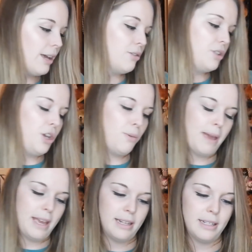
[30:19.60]
I got 2
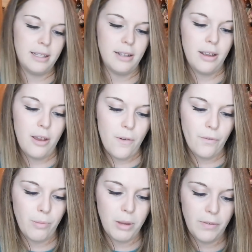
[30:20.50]
pins
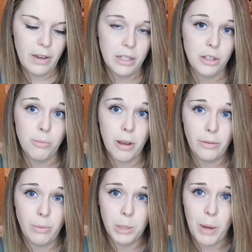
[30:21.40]
from Universal,
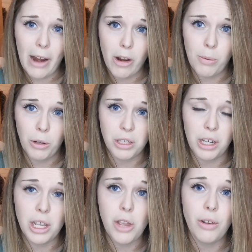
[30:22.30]
both of which were Harry
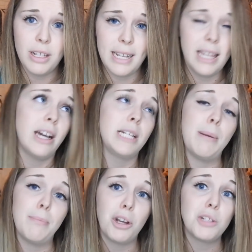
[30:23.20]
Potter. You can see that I
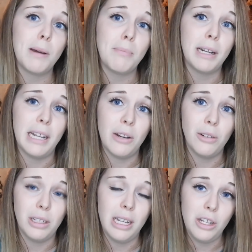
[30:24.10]
spent most of my money
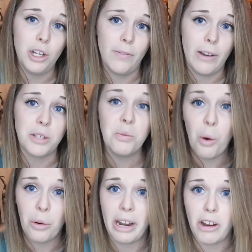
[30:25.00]
in Universal
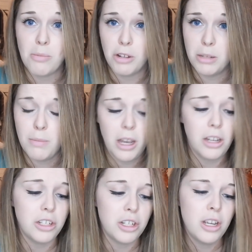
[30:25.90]
on Harry Potter
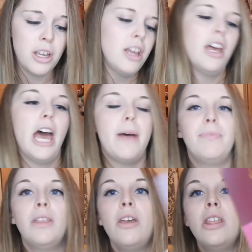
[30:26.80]
merch. The